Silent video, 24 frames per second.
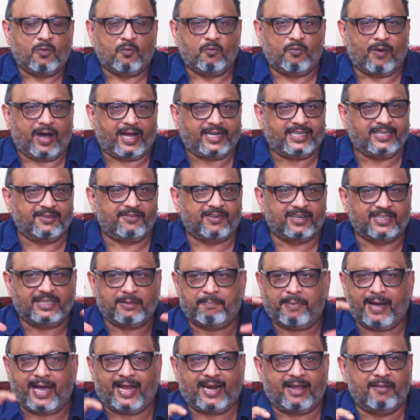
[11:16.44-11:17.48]
whatever the
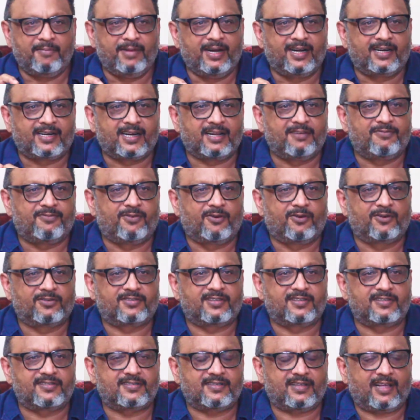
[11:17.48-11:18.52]
paramilitary
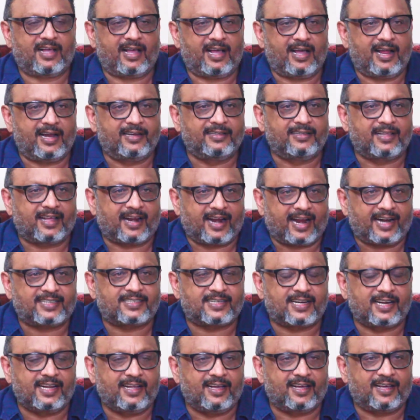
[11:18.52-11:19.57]
forces and the
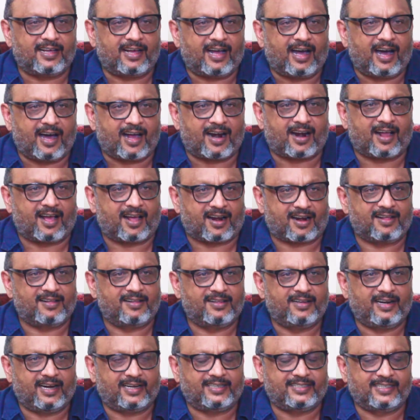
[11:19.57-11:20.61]

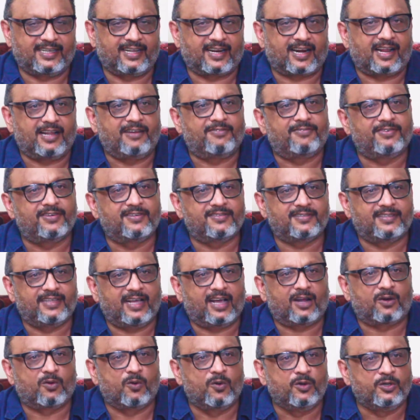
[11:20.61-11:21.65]
Rashtriya Rifles, they
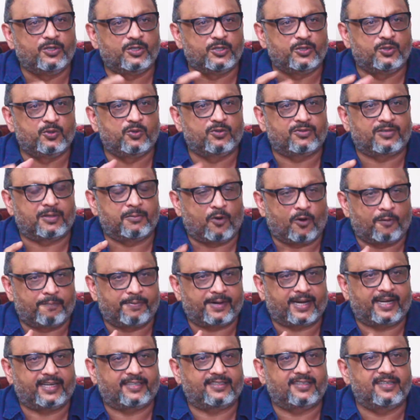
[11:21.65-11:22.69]
are going to do some
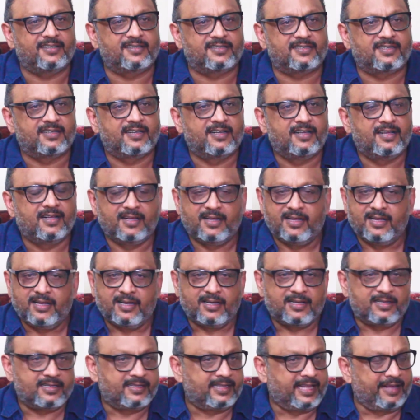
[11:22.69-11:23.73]
operations.
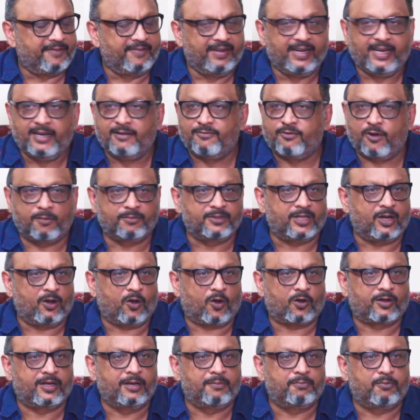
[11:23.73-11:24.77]
They will inform the
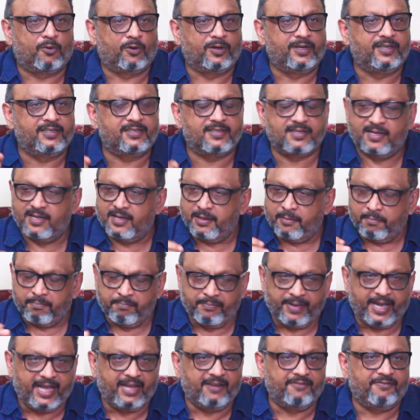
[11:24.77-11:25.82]
local police.
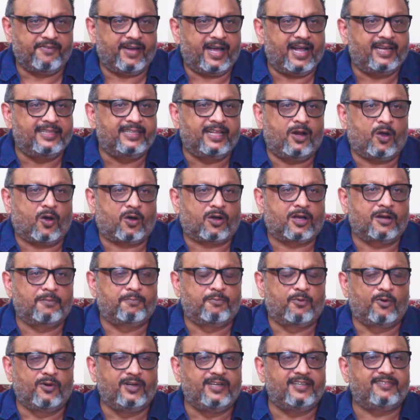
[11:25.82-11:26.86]
Meanwhile, the local
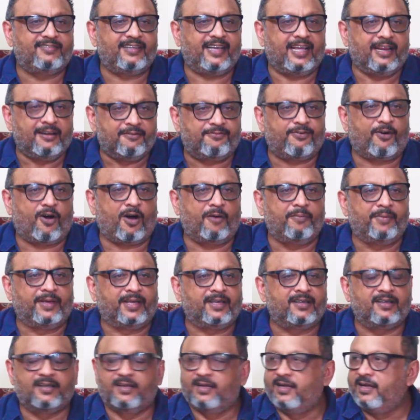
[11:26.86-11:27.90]
police
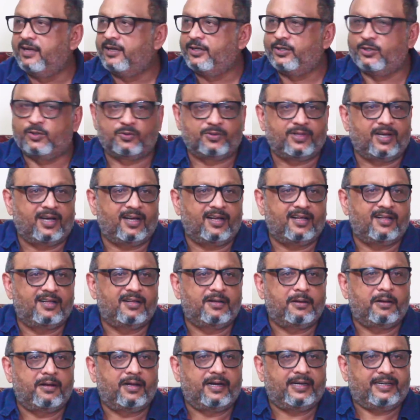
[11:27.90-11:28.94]
informing to the
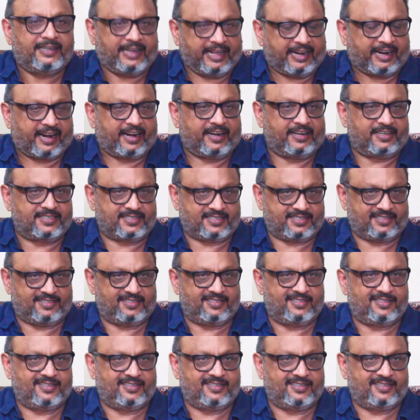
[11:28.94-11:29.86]
terrorist.